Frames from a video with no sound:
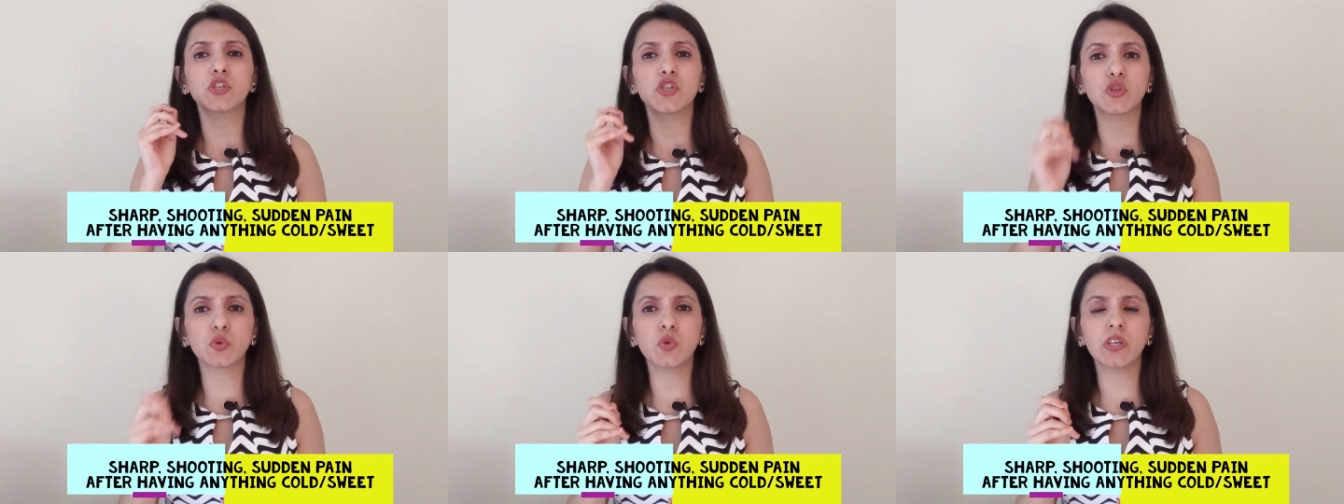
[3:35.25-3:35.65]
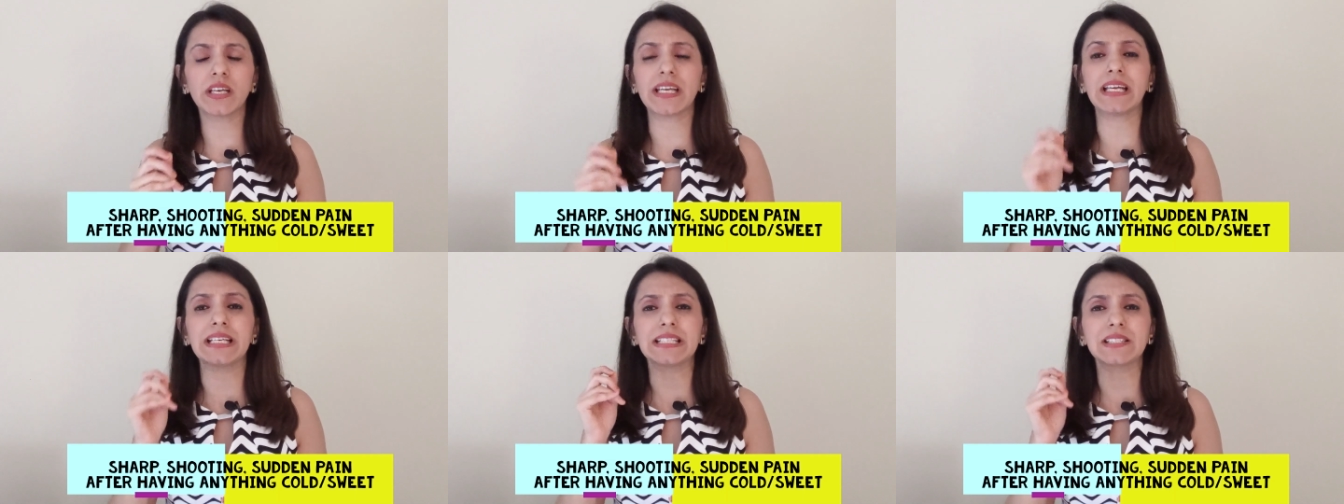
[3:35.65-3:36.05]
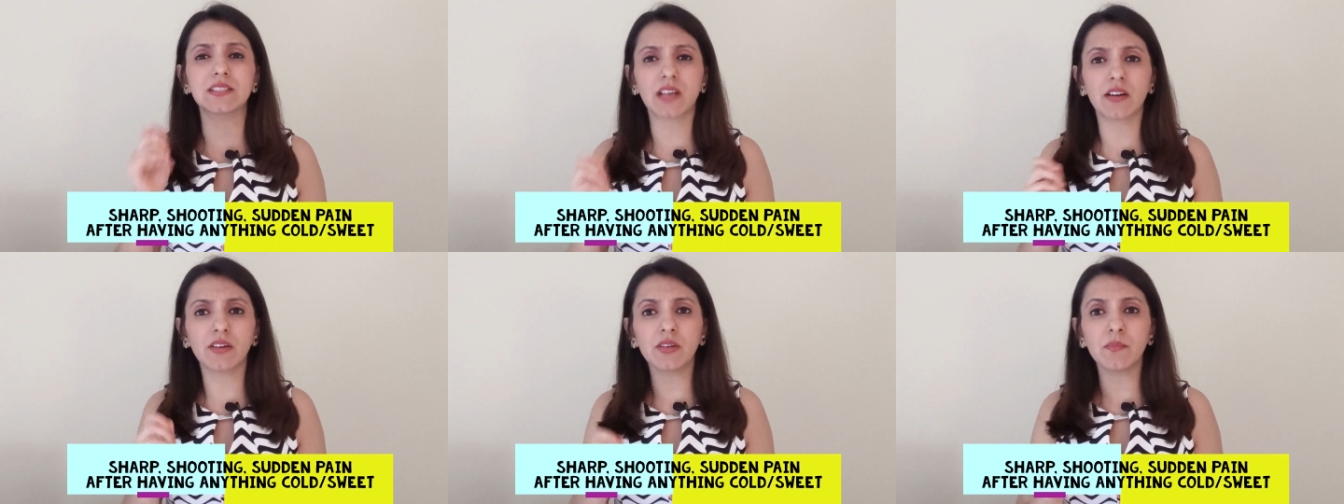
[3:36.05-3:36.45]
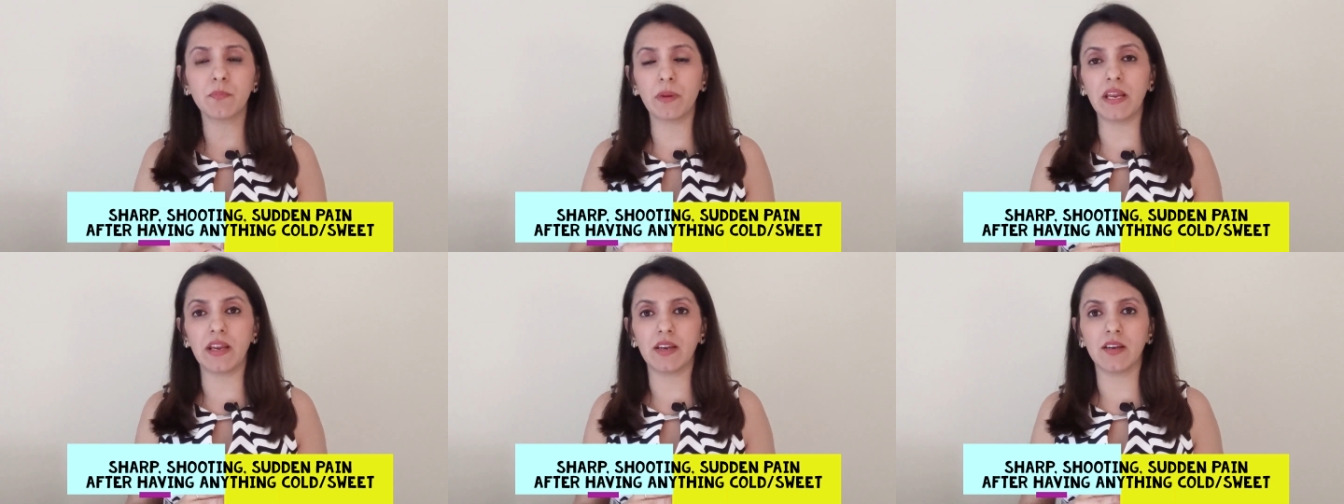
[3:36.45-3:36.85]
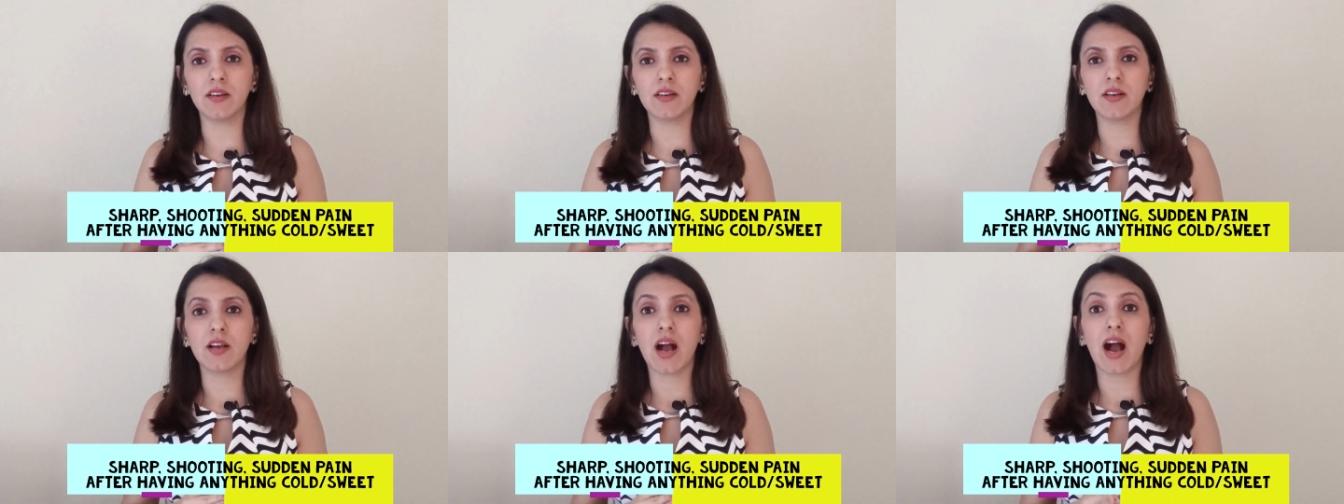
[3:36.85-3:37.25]
shooting, sudden pain
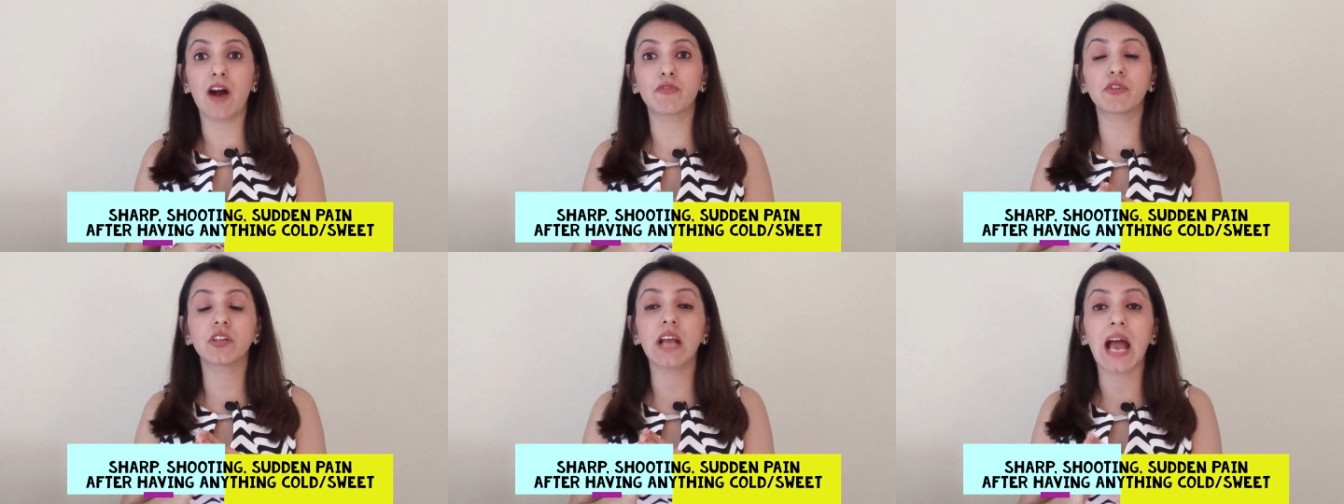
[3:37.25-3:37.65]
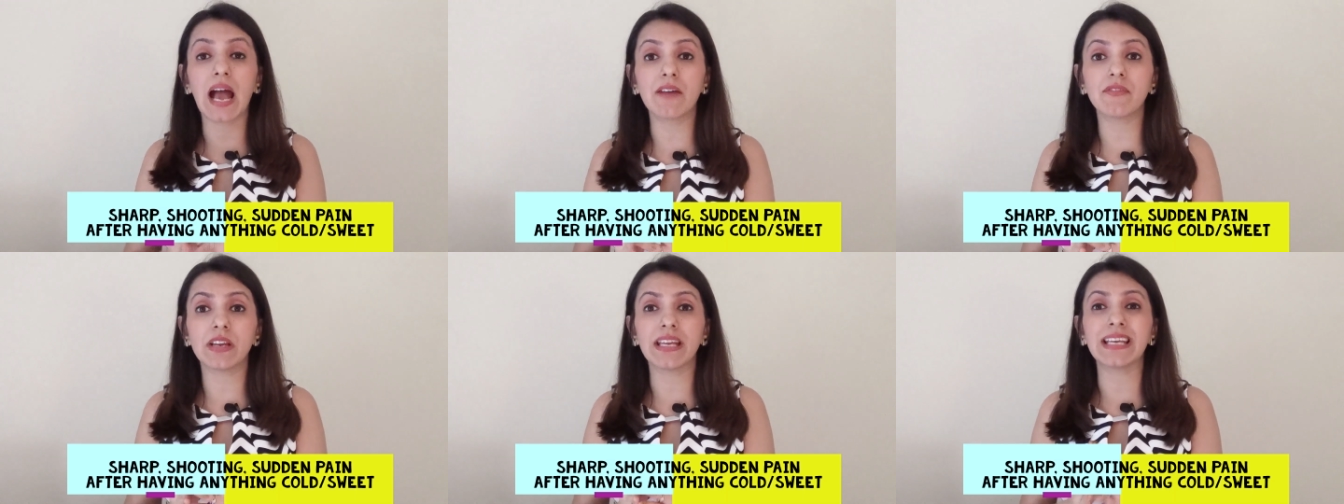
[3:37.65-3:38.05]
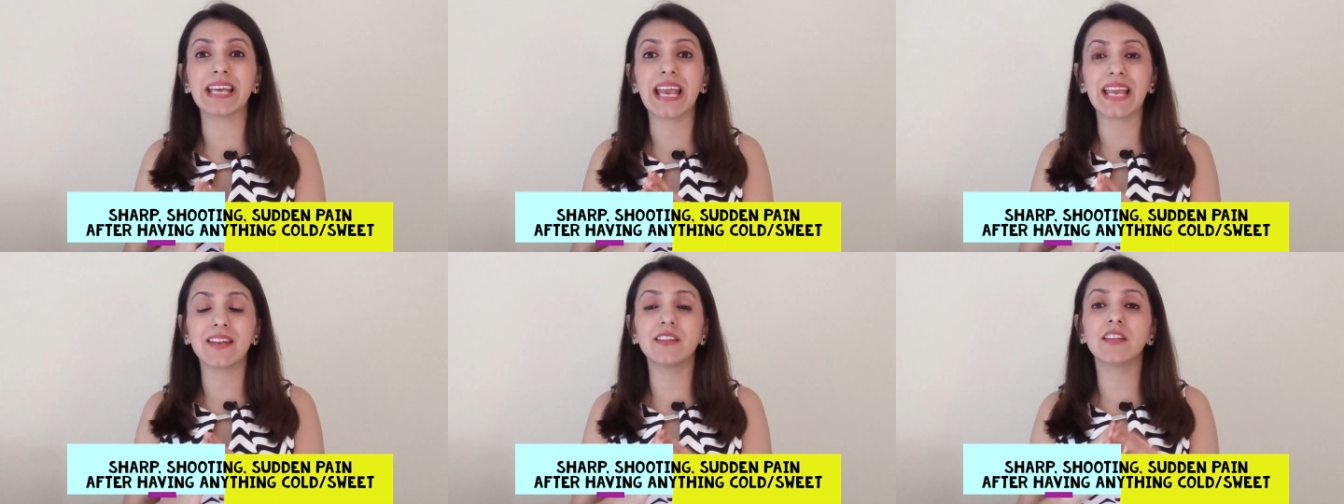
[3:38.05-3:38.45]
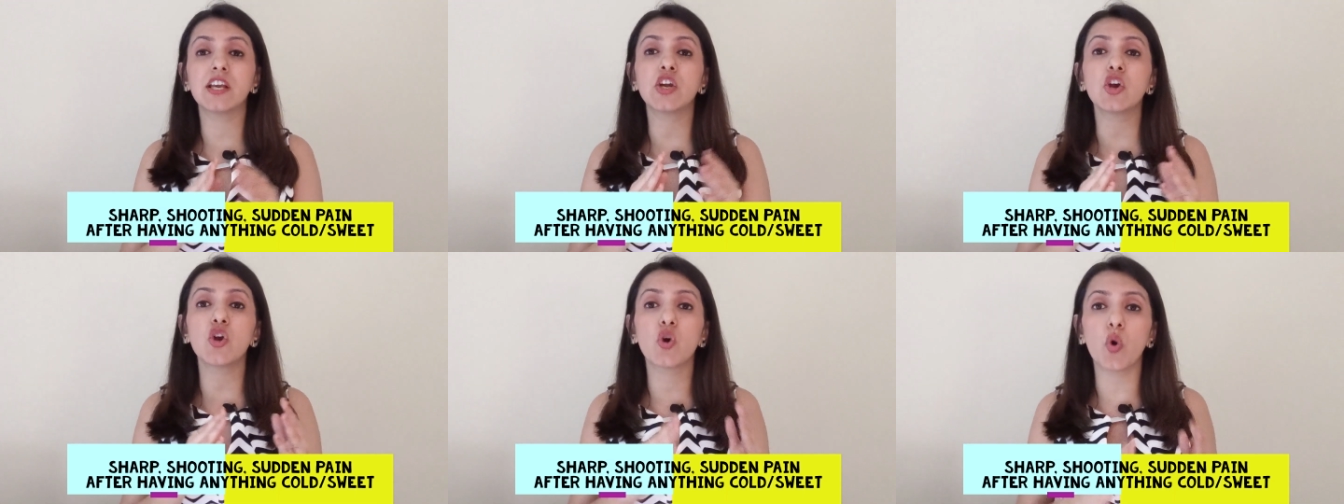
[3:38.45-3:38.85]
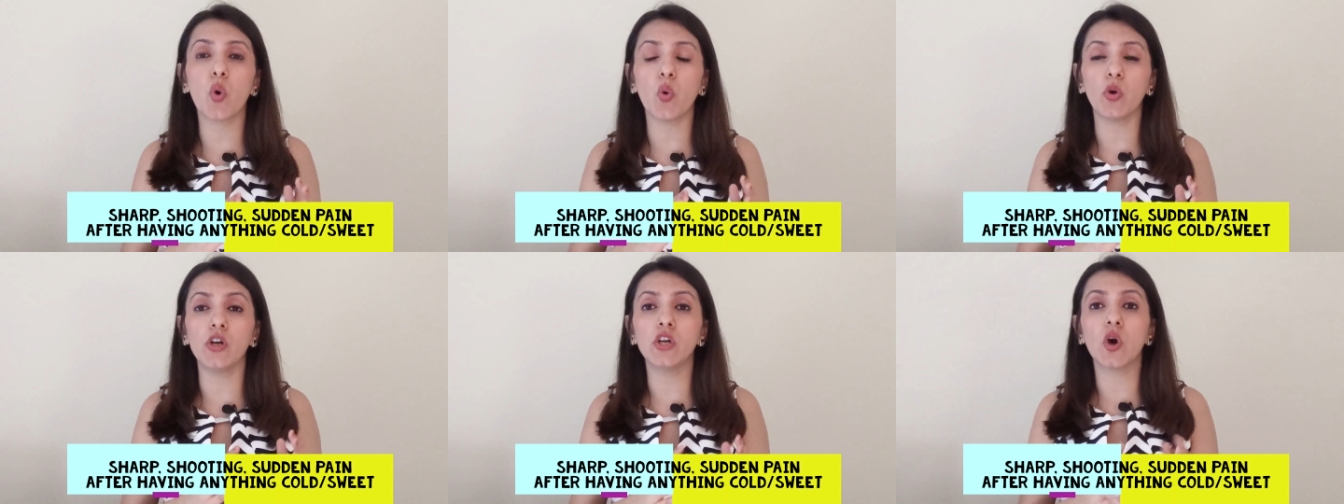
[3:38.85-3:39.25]
after having anything
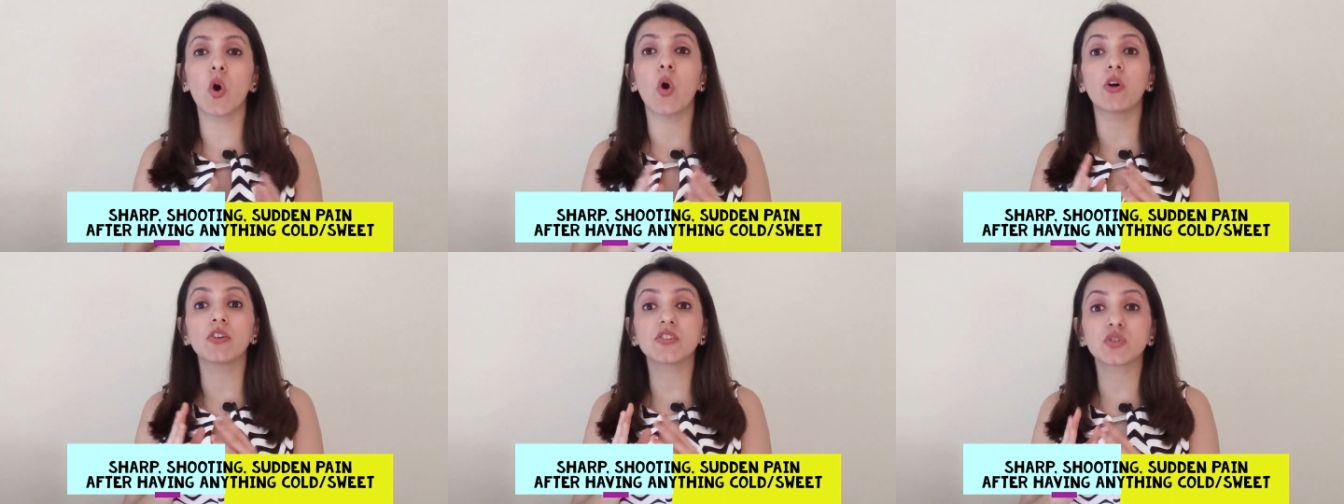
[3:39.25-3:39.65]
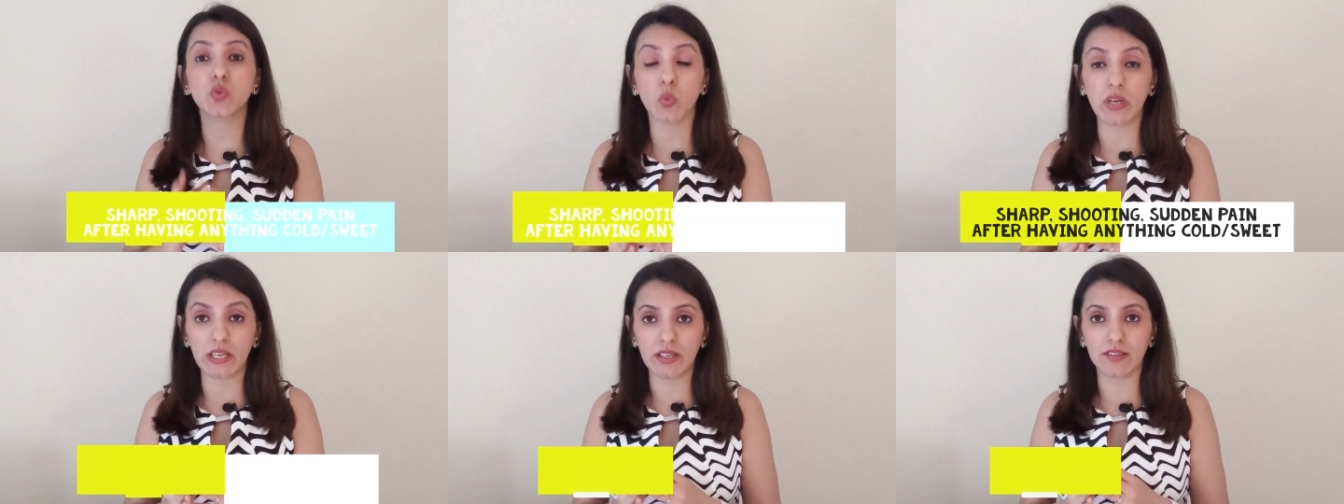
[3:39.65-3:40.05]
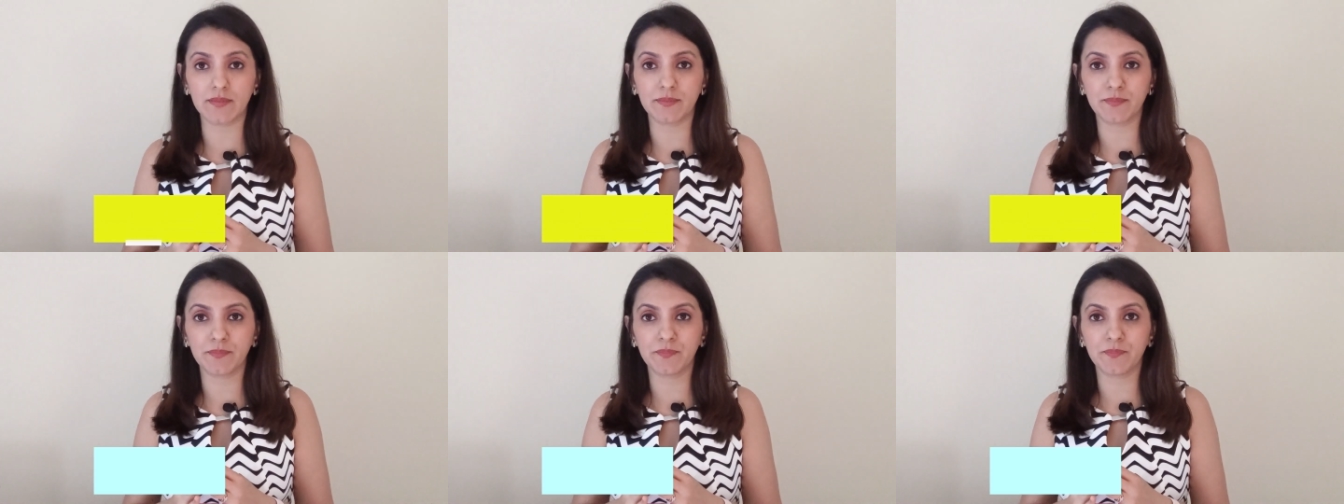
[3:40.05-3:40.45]
cold or sweet.